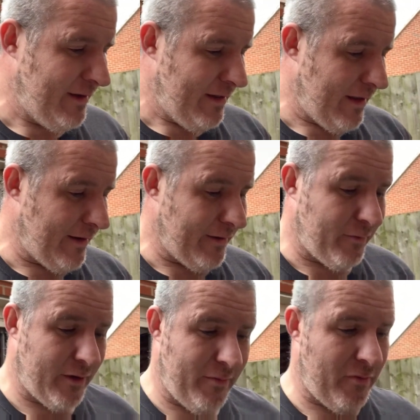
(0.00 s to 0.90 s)
We're going
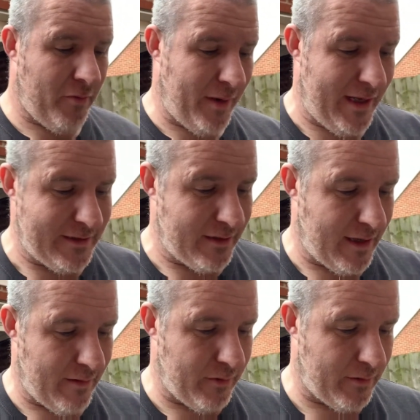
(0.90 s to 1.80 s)
to be replacing
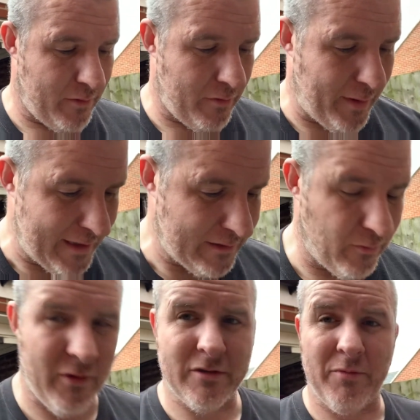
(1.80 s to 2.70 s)
that. We're going to be replacing the
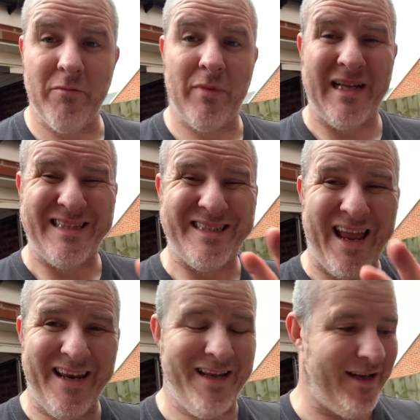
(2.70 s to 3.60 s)
water pump, and
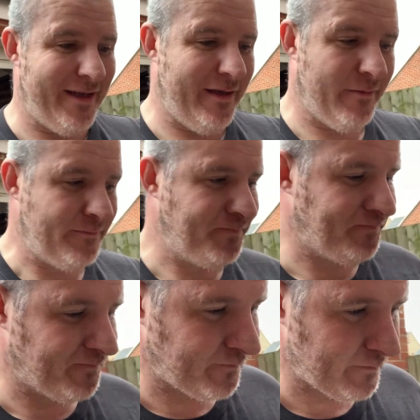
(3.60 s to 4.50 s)
technically,
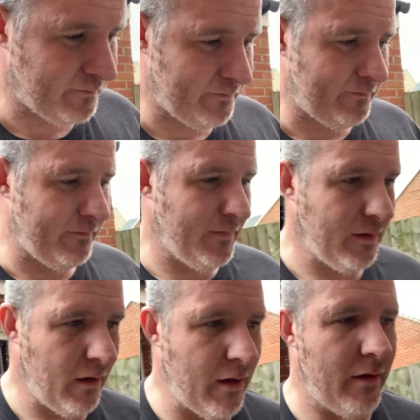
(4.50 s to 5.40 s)

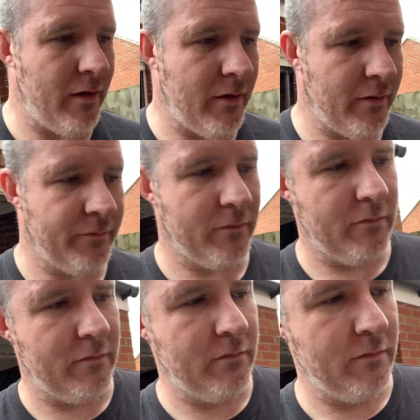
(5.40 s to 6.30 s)
There
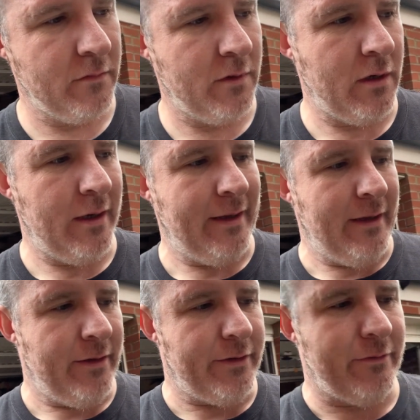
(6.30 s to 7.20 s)

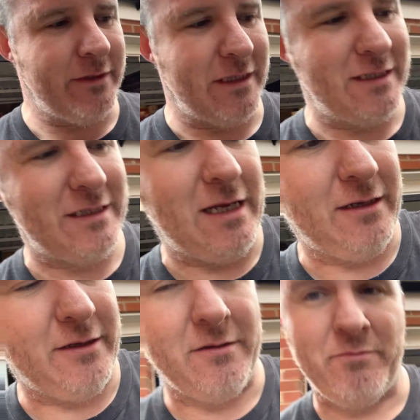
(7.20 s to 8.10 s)
is a seal
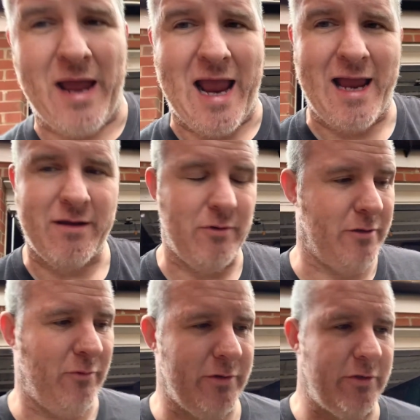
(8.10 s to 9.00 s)
at the back where the
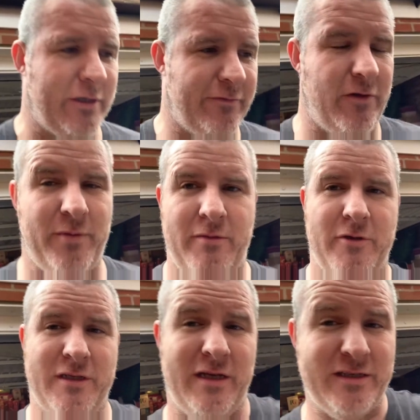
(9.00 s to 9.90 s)
water transfer pipe goes
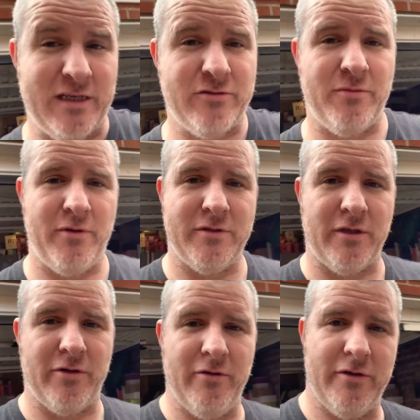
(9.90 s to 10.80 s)
in, it distributes the
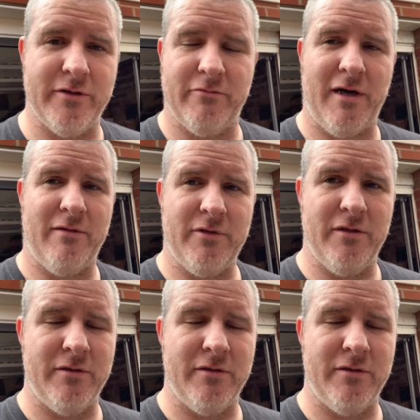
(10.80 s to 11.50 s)
coolant around.